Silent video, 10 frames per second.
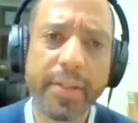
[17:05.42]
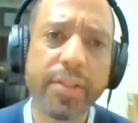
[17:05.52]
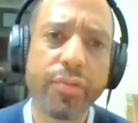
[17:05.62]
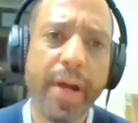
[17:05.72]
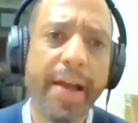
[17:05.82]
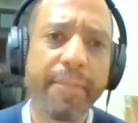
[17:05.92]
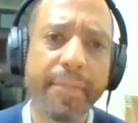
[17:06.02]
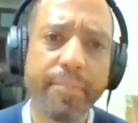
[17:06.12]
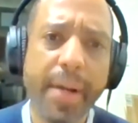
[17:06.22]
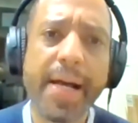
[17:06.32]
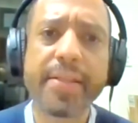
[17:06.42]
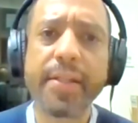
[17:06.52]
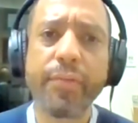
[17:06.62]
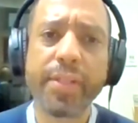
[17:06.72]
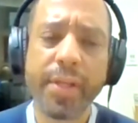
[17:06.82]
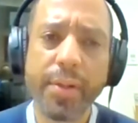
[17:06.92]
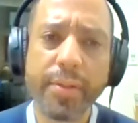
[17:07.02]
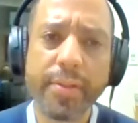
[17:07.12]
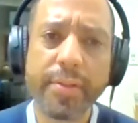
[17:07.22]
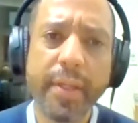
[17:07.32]
and to drive positive
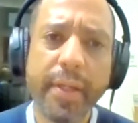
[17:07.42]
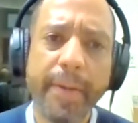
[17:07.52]
results